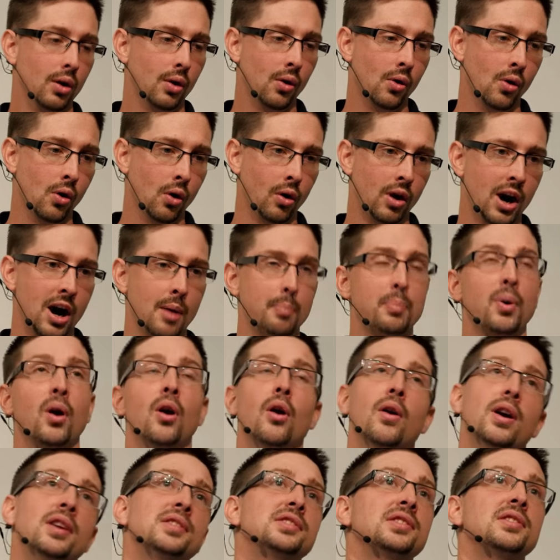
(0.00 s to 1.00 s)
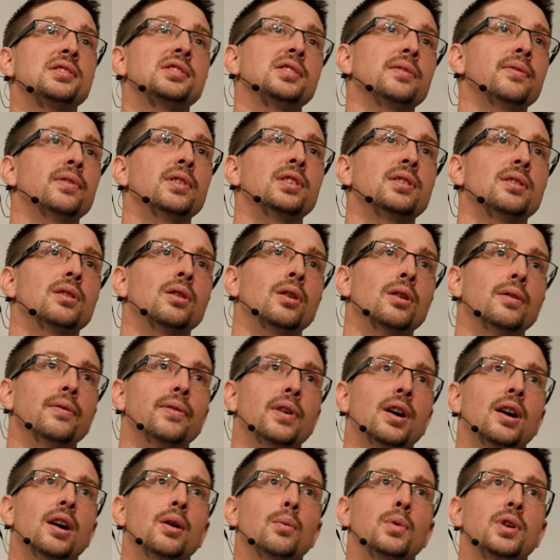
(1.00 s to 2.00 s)
or per instance of
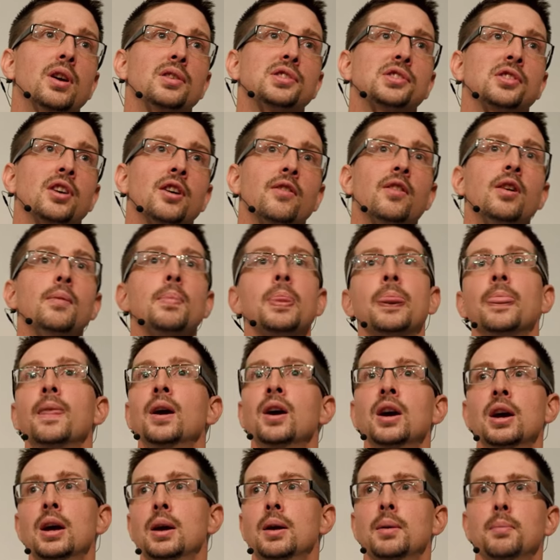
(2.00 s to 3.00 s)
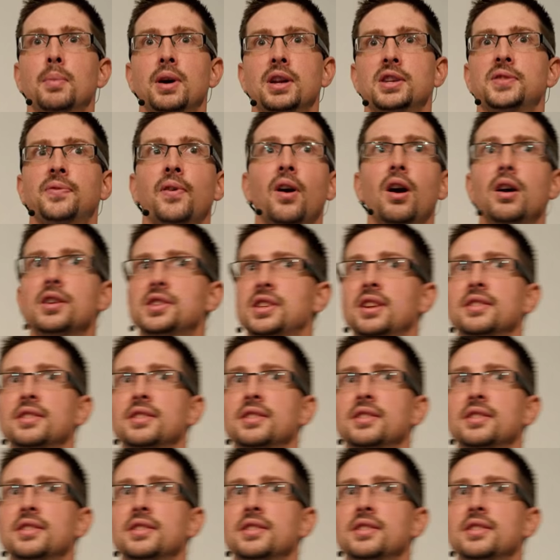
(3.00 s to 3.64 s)
Windows Server. But as far as